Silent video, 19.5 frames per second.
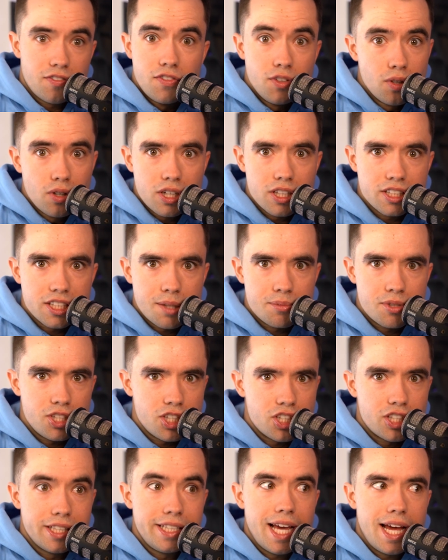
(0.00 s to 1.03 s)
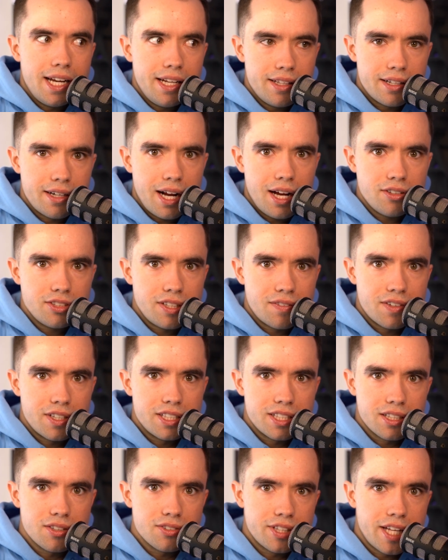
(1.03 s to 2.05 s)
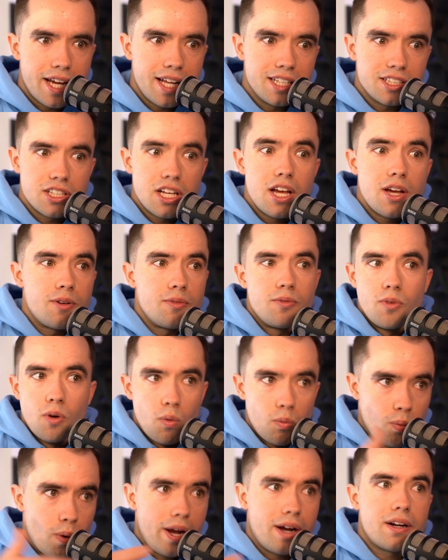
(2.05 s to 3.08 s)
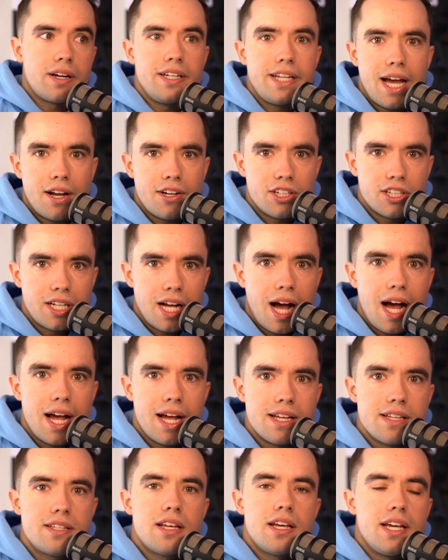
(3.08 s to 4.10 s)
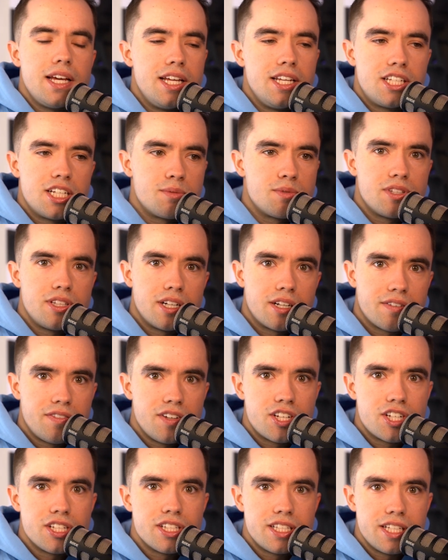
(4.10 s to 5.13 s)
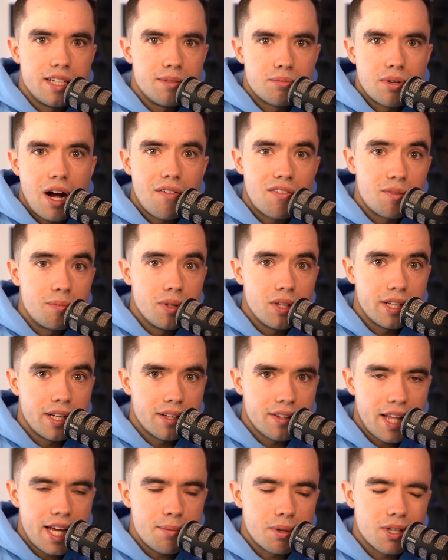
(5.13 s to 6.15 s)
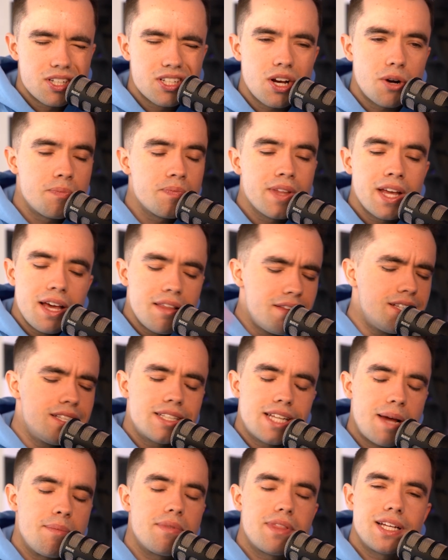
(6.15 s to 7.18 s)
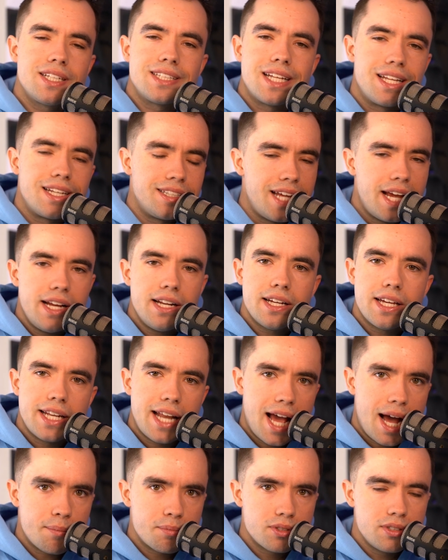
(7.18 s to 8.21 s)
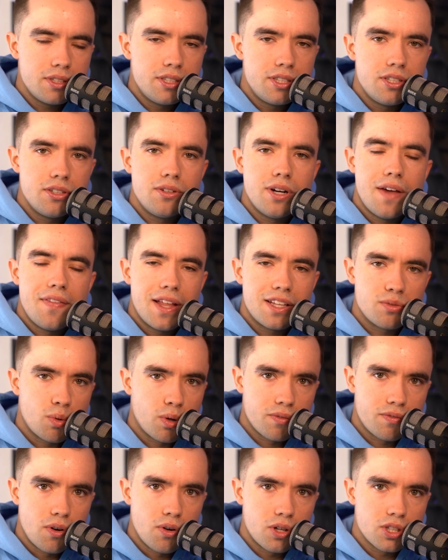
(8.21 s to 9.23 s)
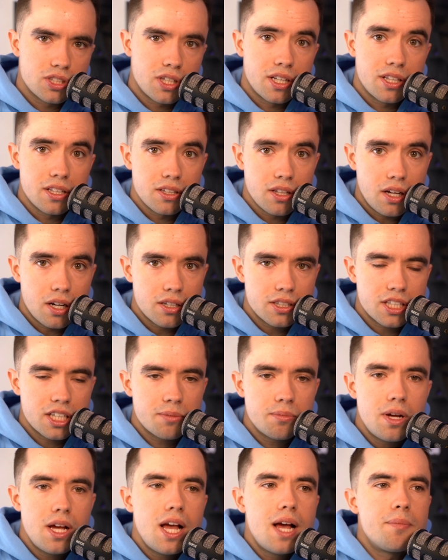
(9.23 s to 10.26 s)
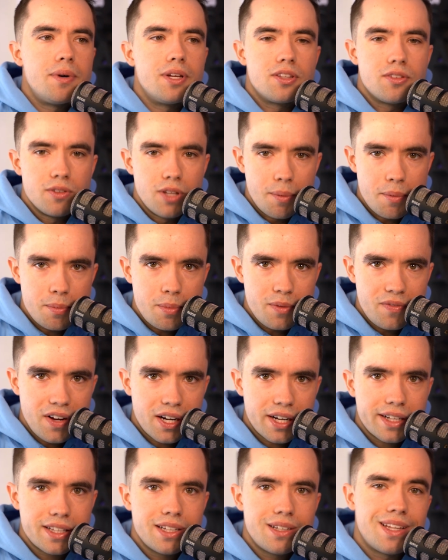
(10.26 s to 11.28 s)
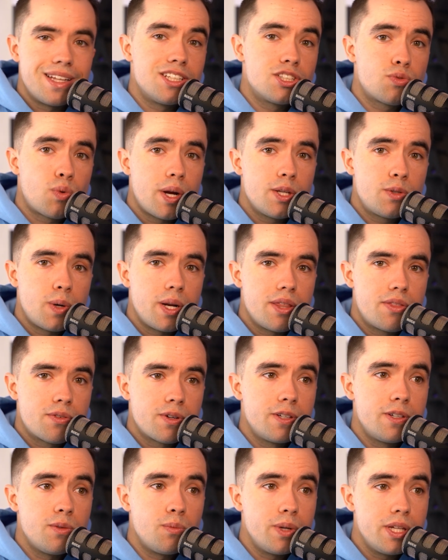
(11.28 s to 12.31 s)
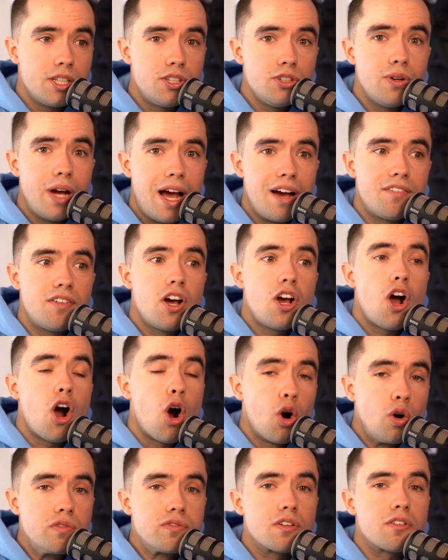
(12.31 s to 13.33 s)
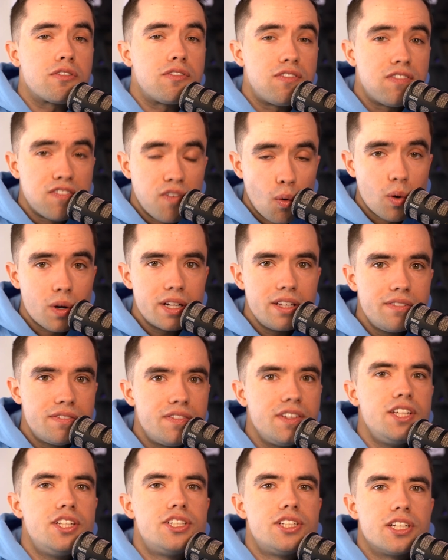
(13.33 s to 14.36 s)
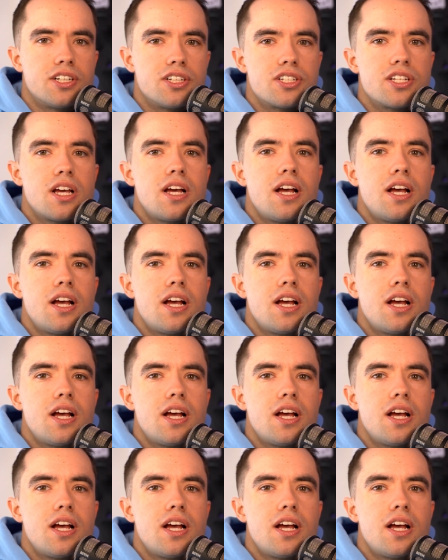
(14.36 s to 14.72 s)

consumption just getting to their house every single day, and it's wearing down your guys in terms of their efficiency and profitability on labor. So these are the type of things that data can absolutely do, and that's what we're focused on in the long term. But let me be very clear that in 2023, we do have over 40 features